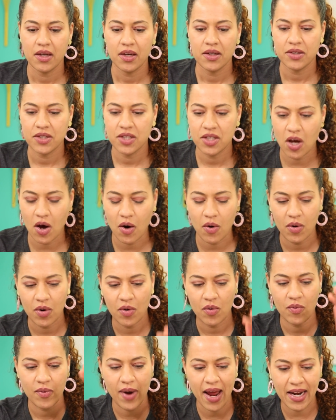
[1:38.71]
so
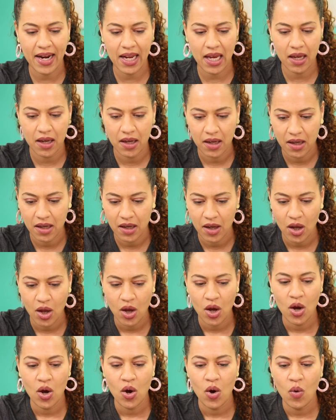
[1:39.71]
ready?
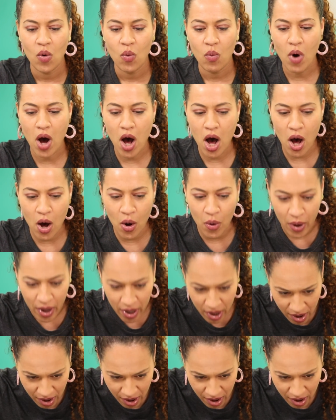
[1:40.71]
Woo!